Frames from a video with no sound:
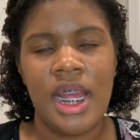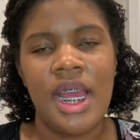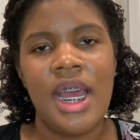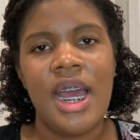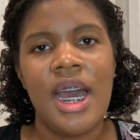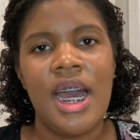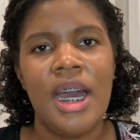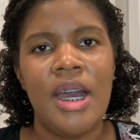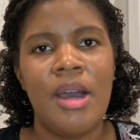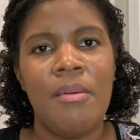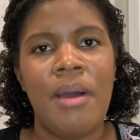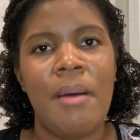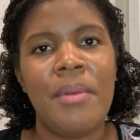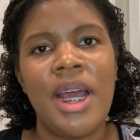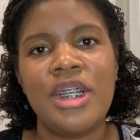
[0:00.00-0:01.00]
I'm
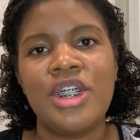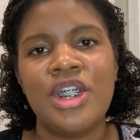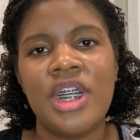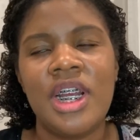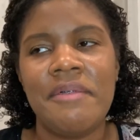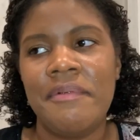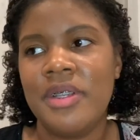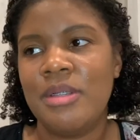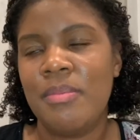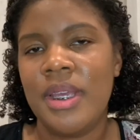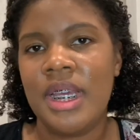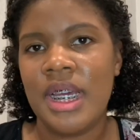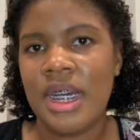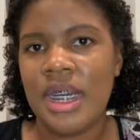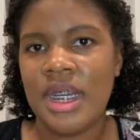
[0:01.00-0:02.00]
not sure if it's
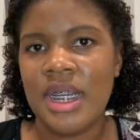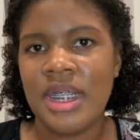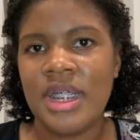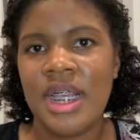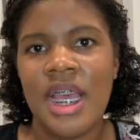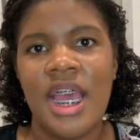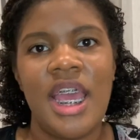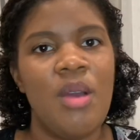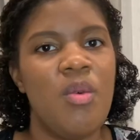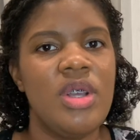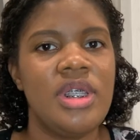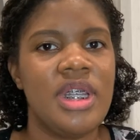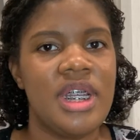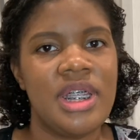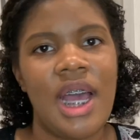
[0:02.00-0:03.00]
because it wasn't as
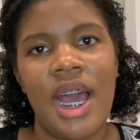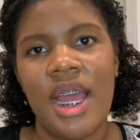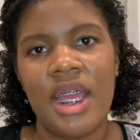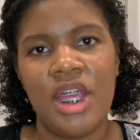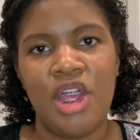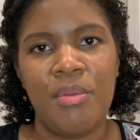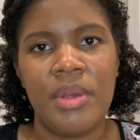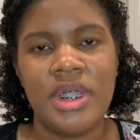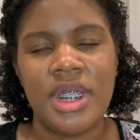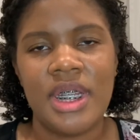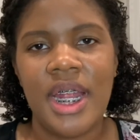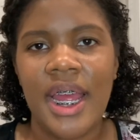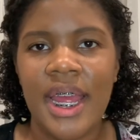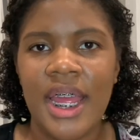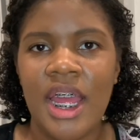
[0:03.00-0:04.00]
hot and humid
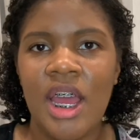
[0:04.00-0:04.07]
today,